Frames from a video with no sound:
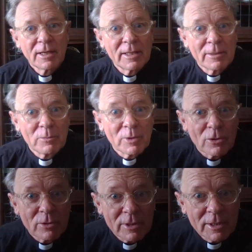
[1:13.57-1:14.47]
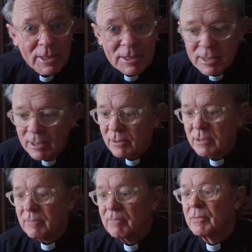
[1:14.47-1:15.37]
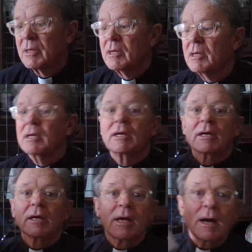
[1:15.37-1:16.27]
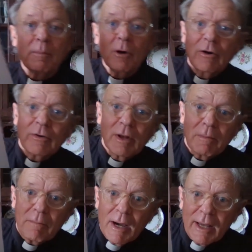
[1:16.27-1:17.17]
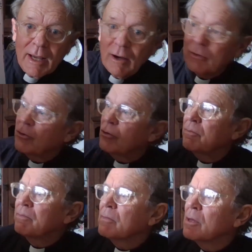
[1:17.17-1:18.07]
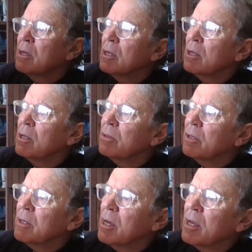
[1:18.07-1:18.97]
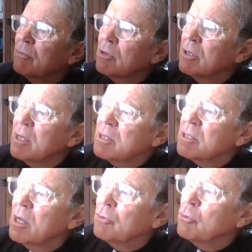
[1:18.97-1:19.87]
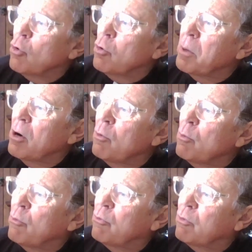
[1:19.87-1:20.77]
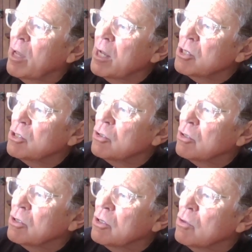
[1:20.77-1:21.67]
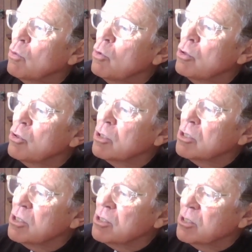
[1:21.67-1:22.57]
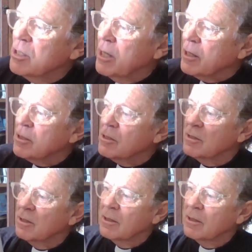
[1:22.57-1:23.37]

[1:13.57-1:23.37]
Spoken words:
Then we go to the next house. Come over to my house. The day after next, our doorbell will flash. You can just text.